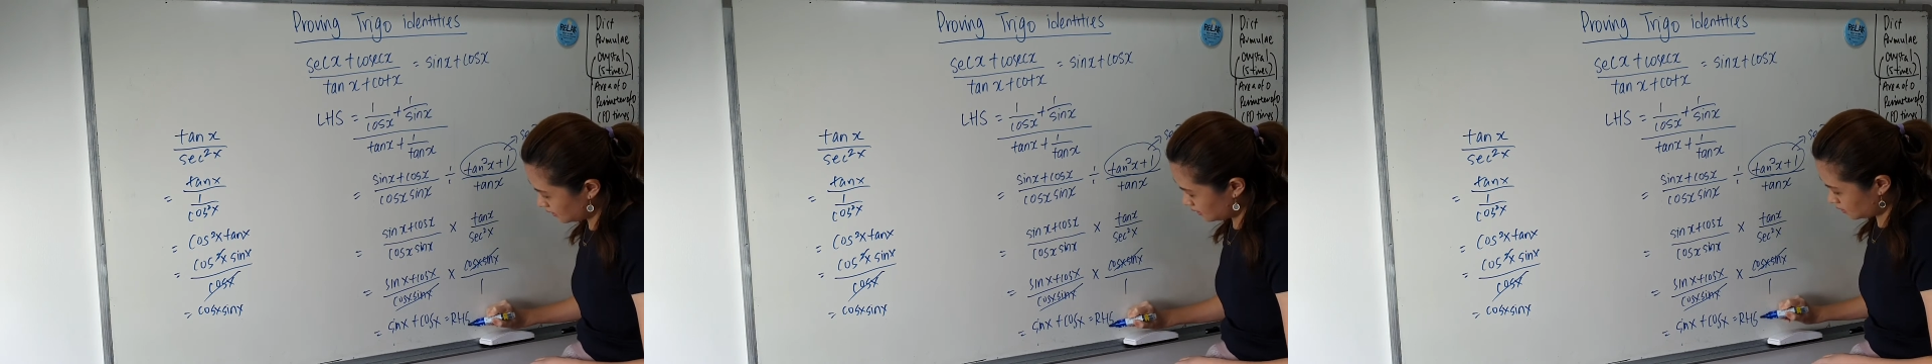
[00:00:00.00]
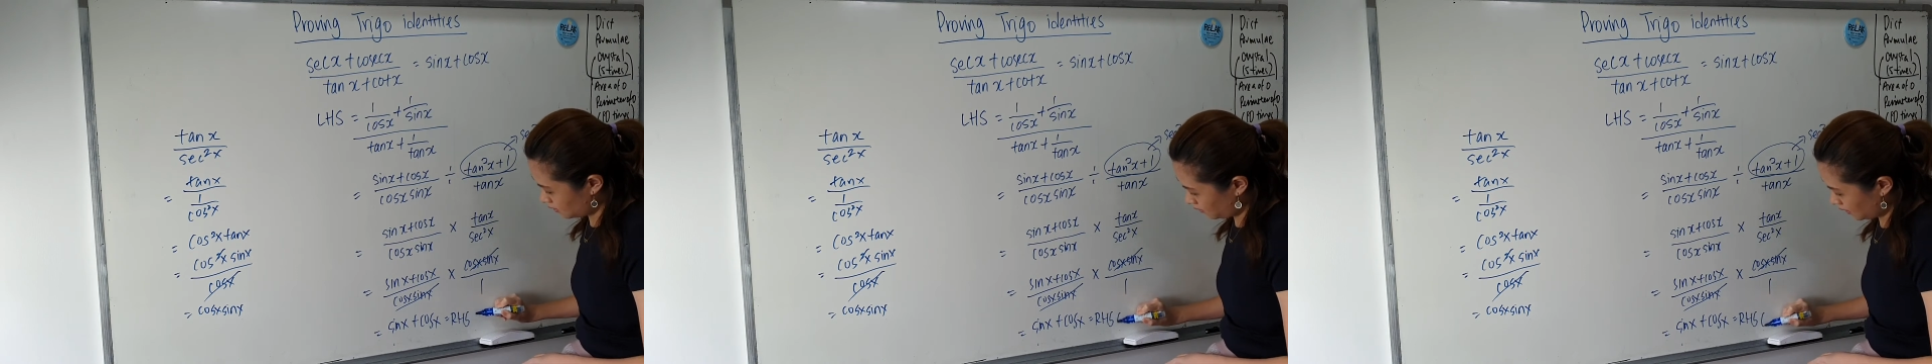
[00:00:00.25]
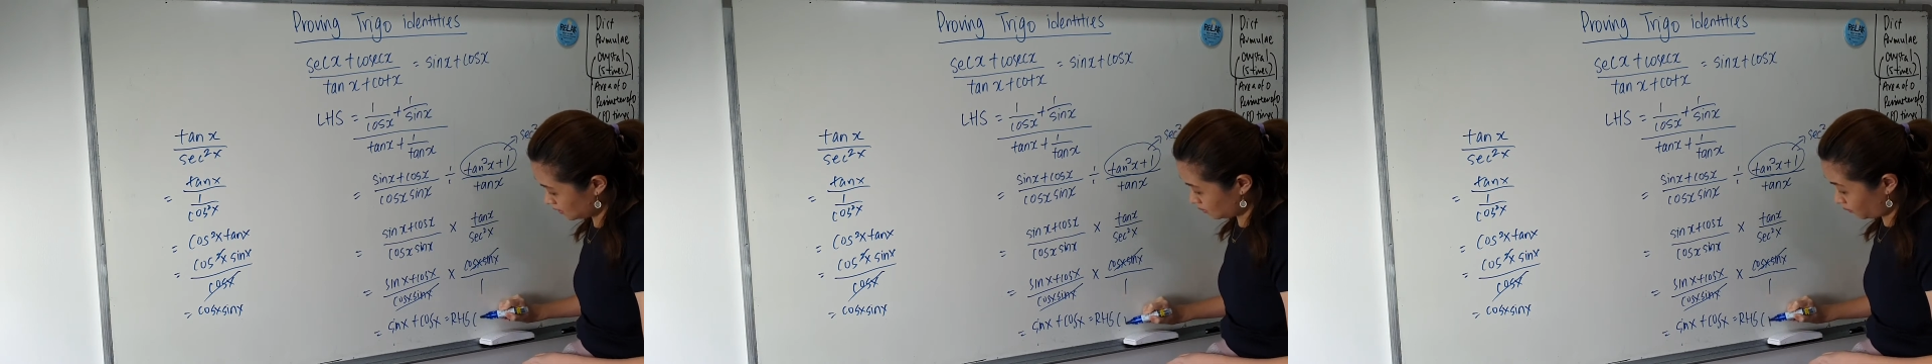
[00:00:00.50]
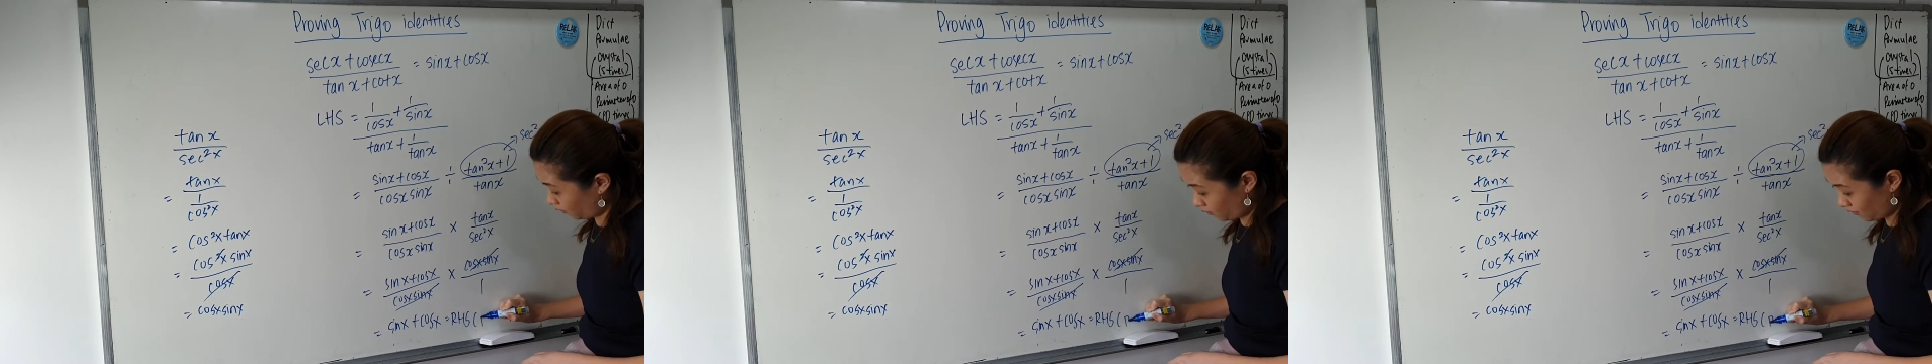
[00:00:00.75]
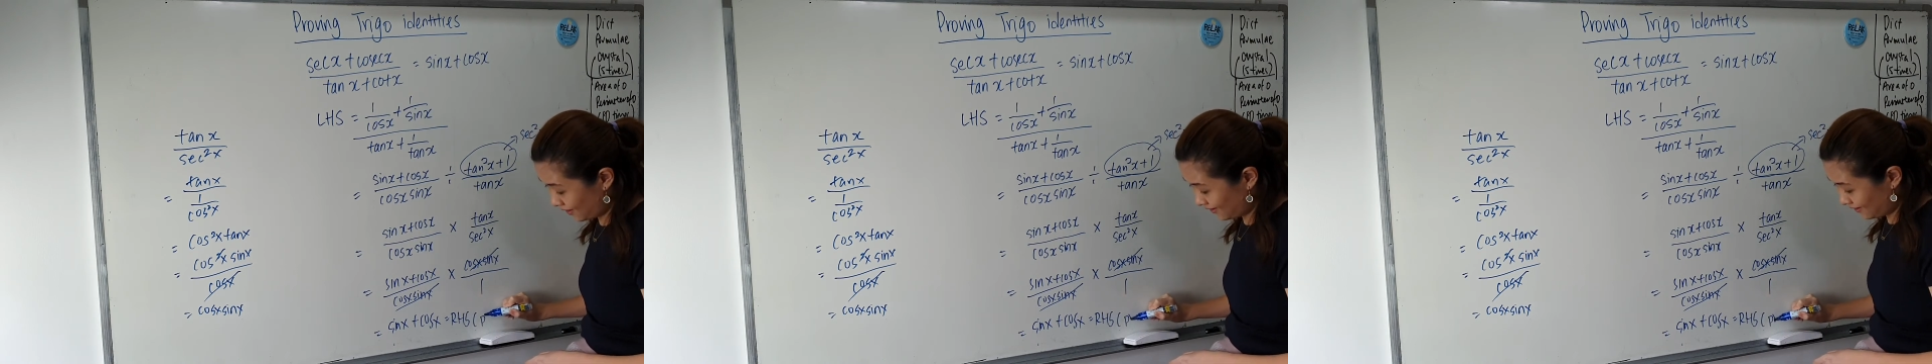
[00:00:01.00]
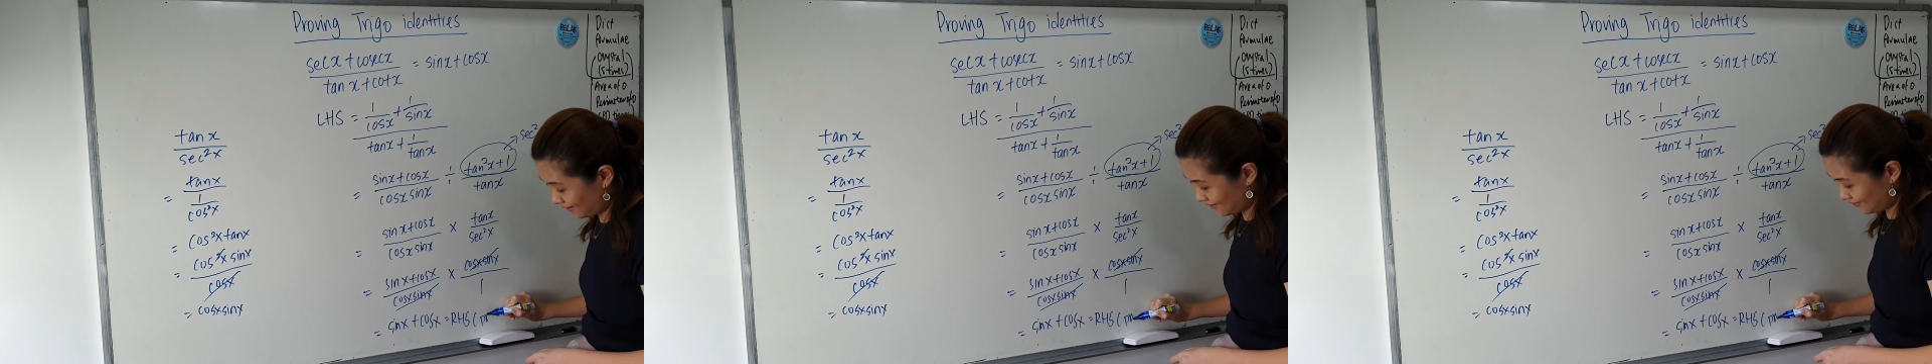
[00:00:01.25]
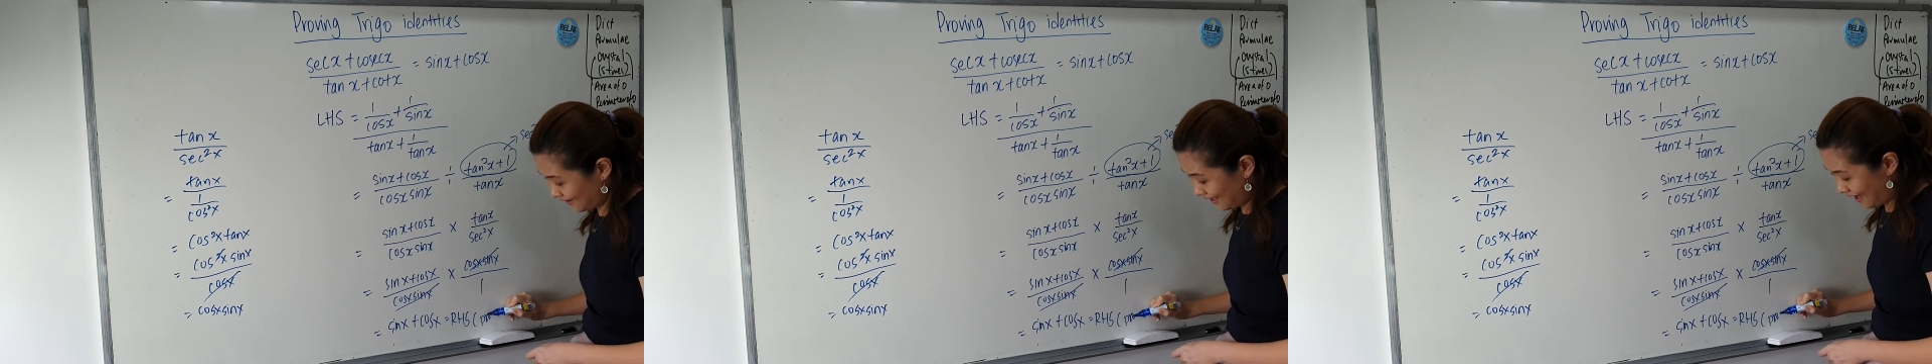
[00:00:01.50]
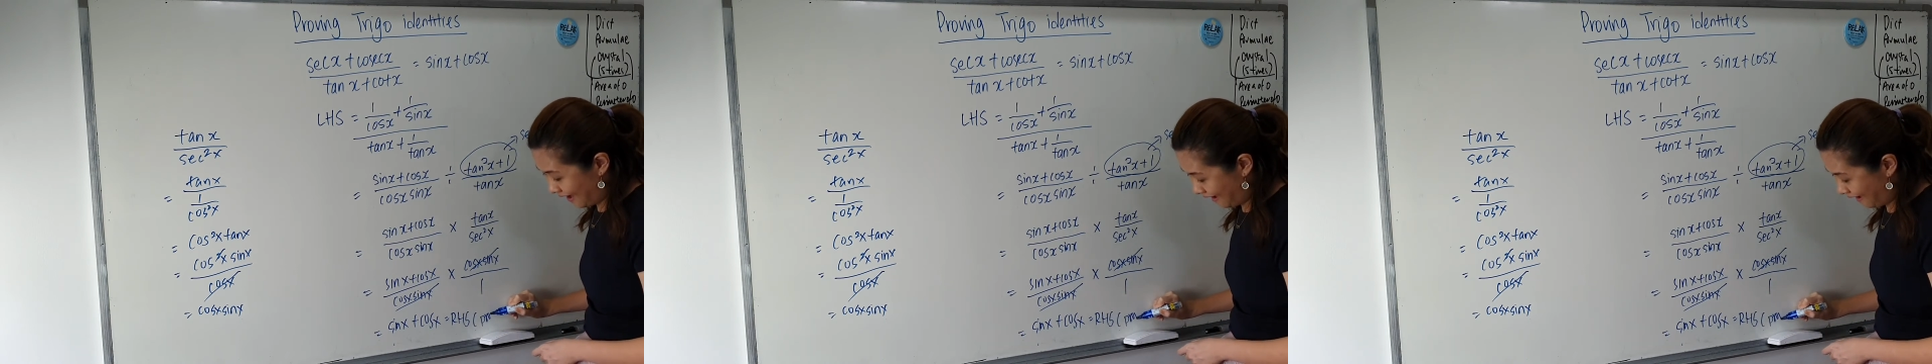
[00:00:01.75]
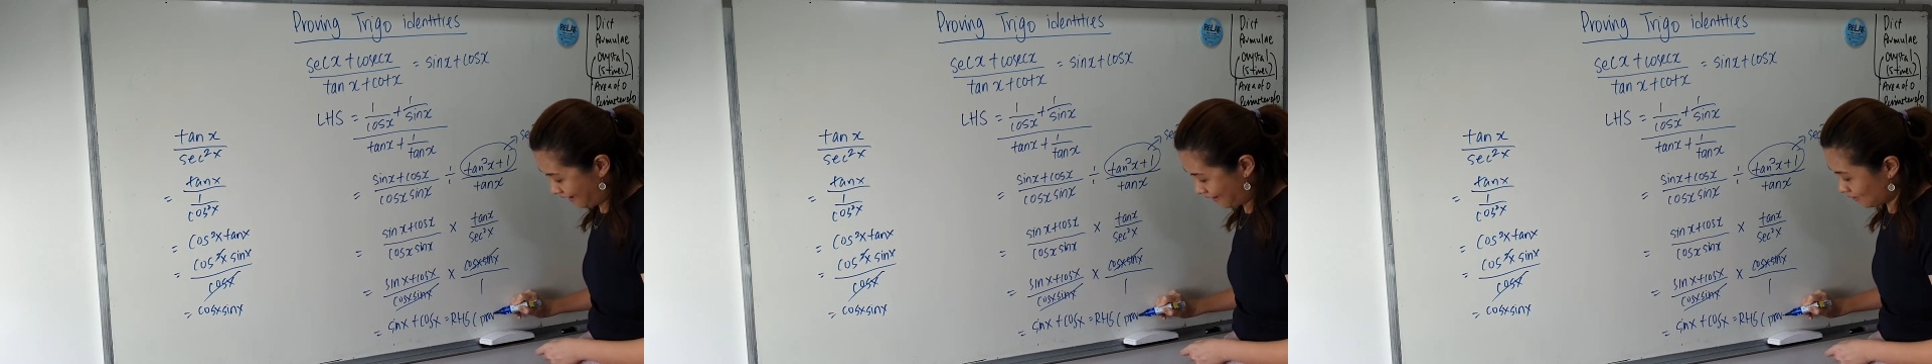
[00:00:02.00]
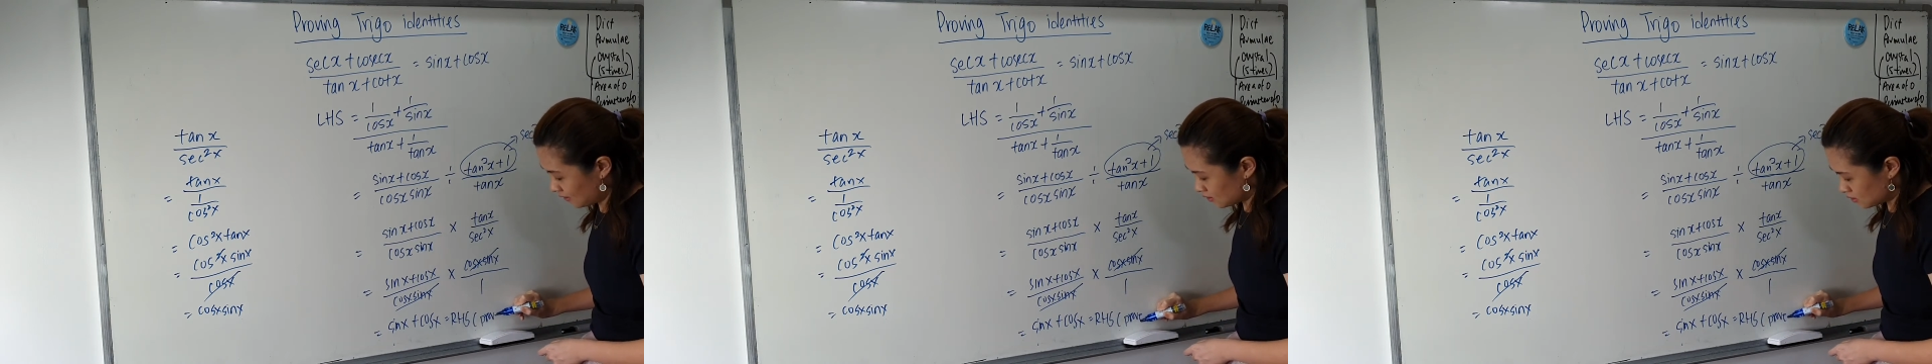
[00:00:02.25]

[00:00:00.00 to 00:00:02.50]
So it's proven. Yay!